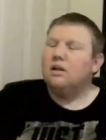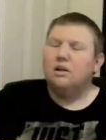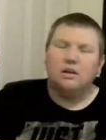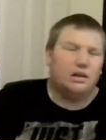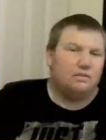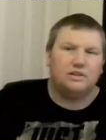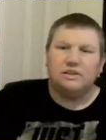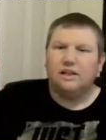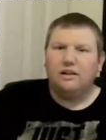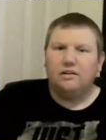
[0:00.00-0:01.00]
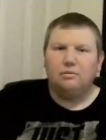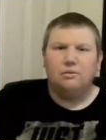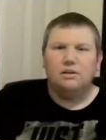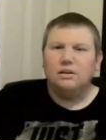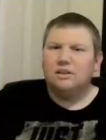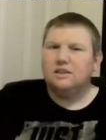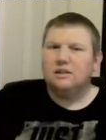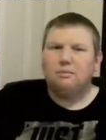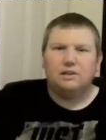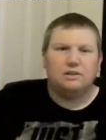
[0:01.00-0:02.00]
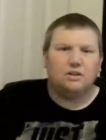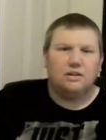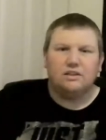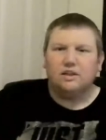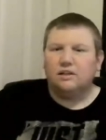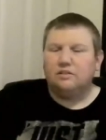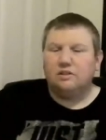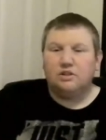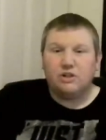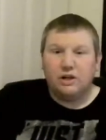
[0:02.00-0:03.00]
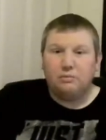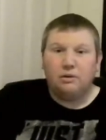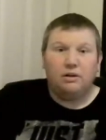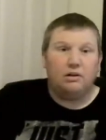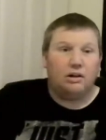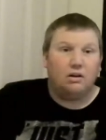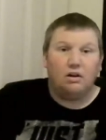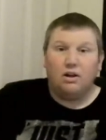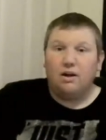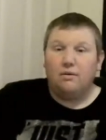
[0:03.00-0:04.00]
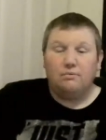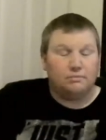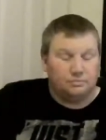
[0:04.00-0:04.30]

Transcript: Love to see him stepping stone as the X-Division champion and on up.